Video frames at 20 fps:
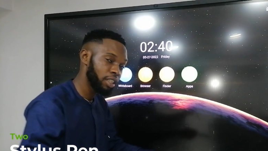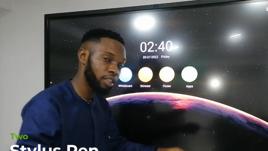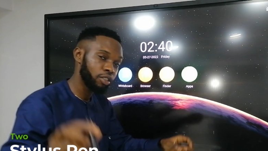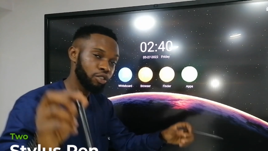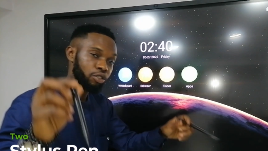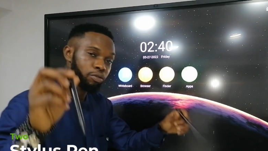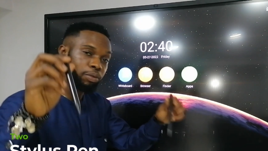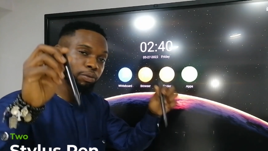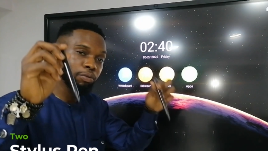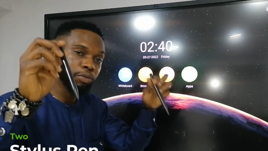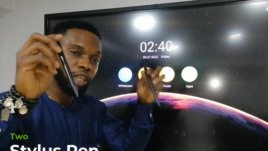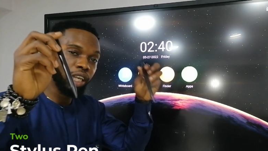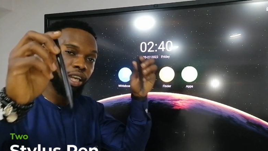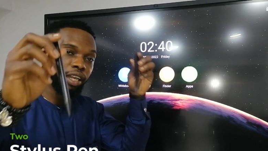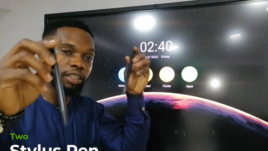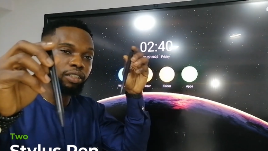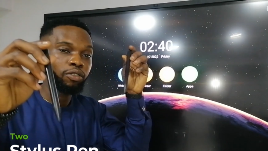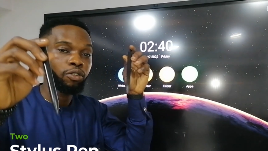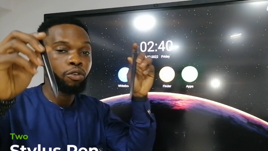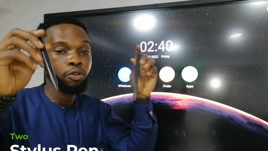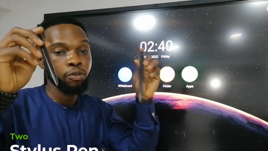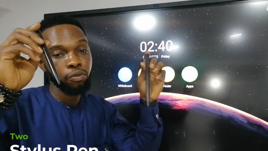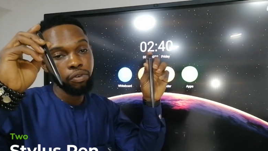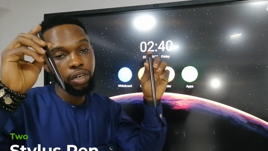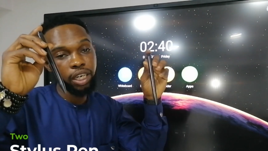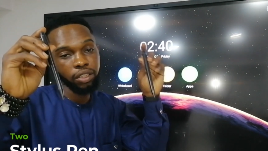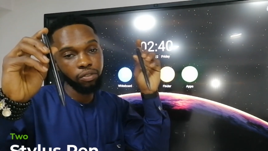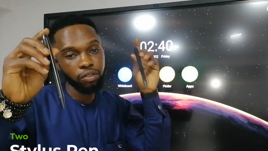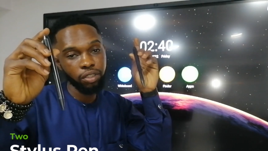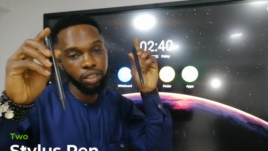meaning two people can
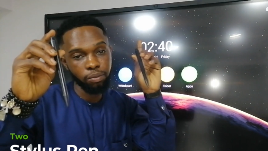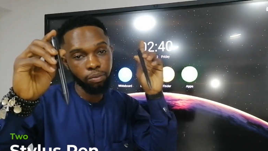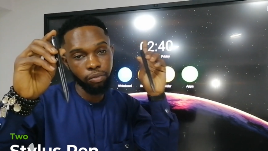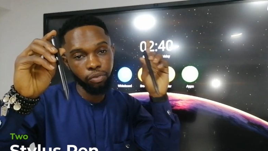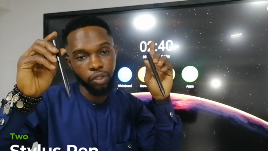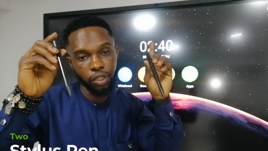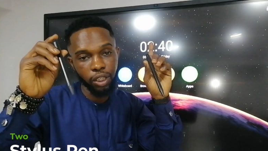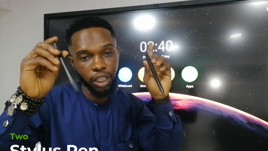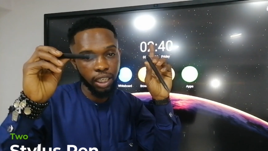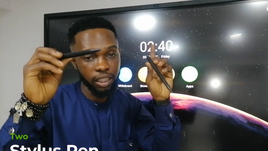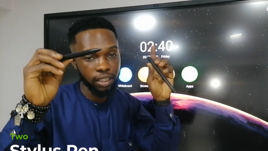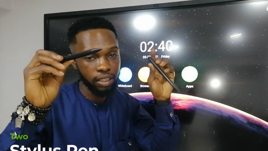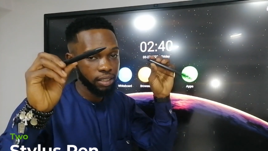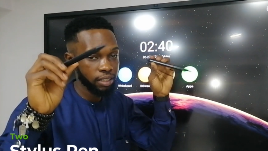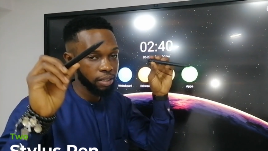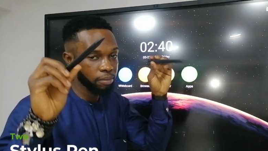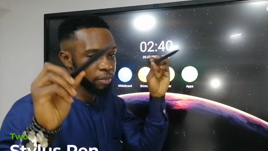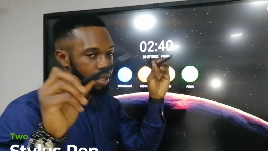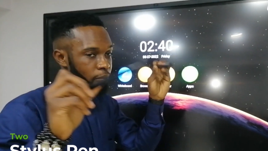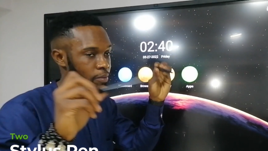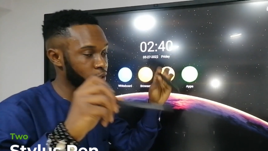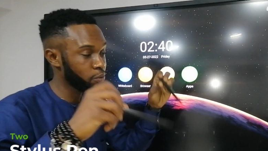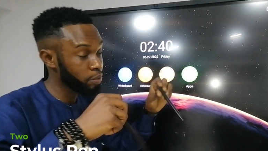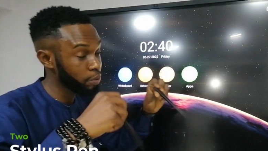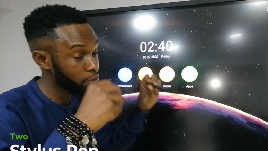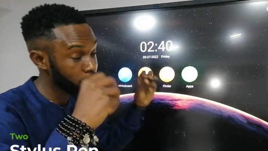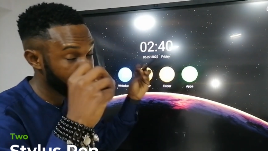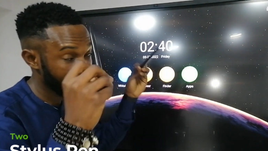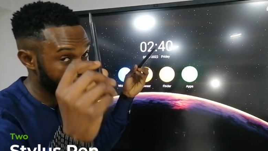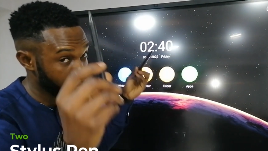write on the board at the same time.
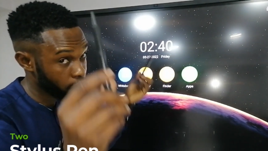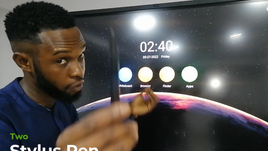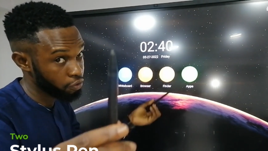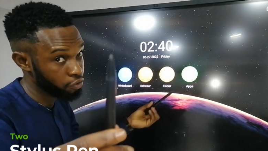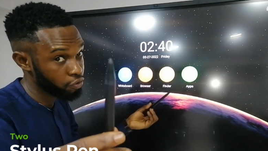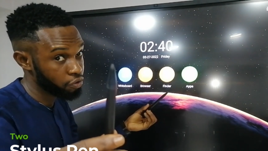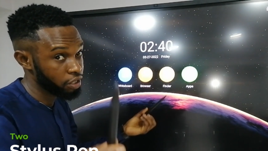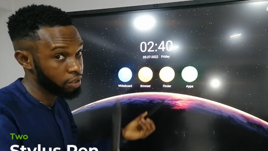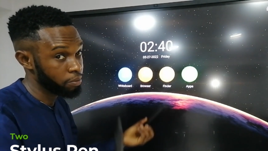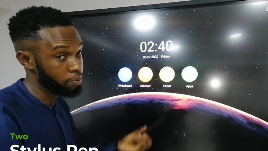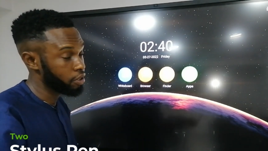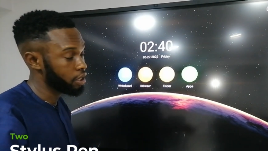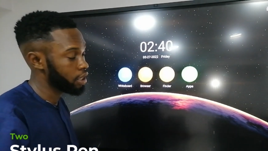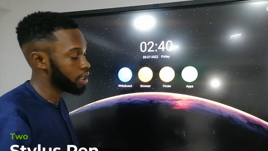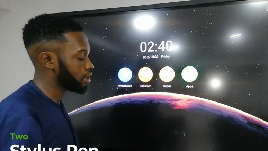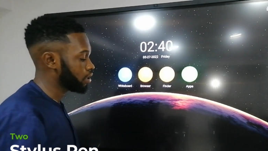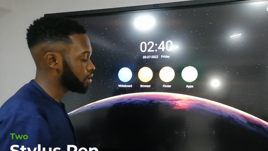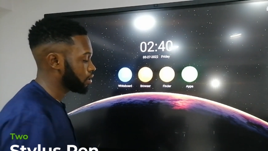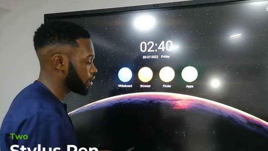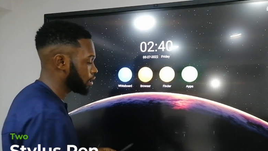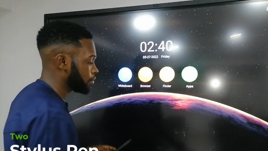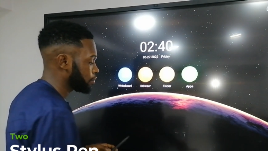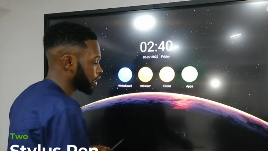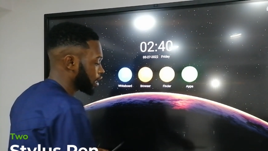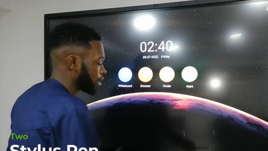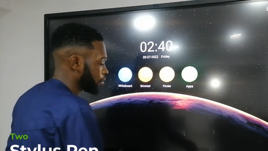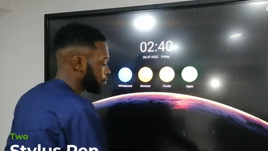Two people can control the board at the same